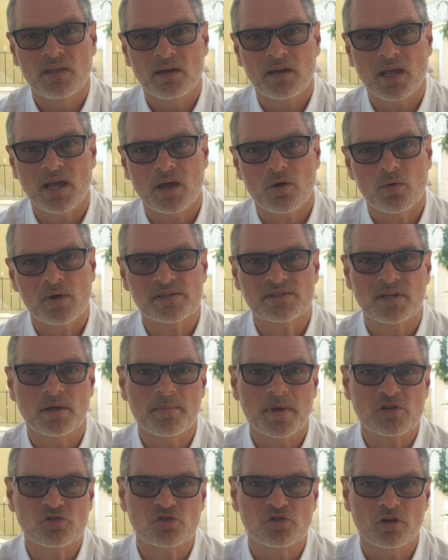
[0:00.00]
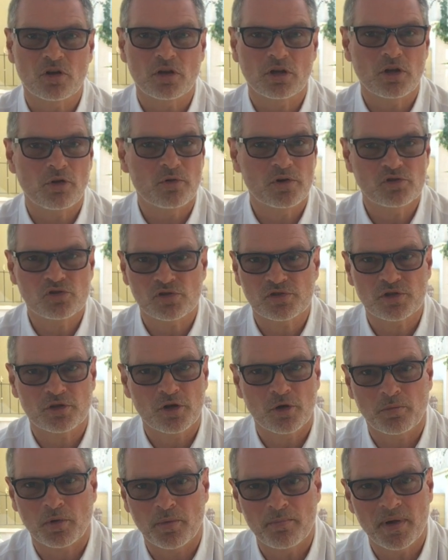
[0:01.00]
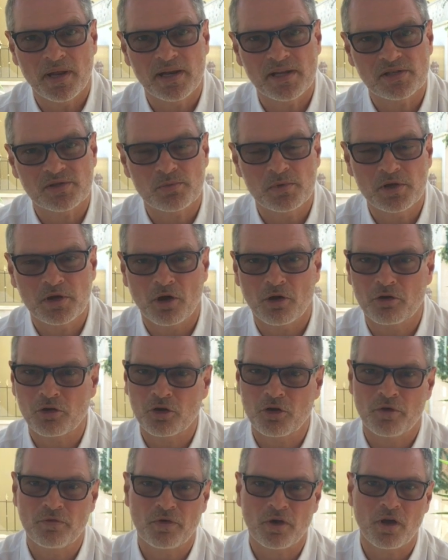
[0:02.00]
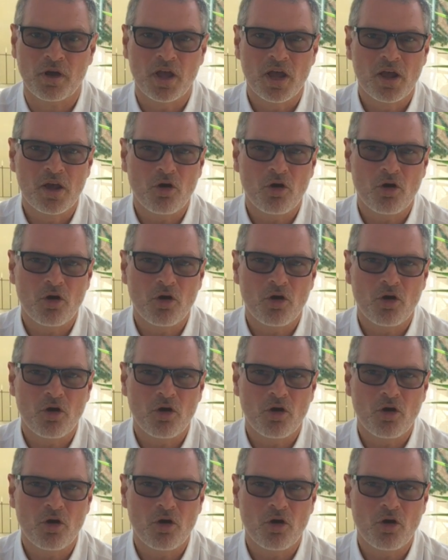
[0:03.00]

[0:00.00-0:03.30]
Now, as I mentioned earlier, in just a couple of minutes, we can't cover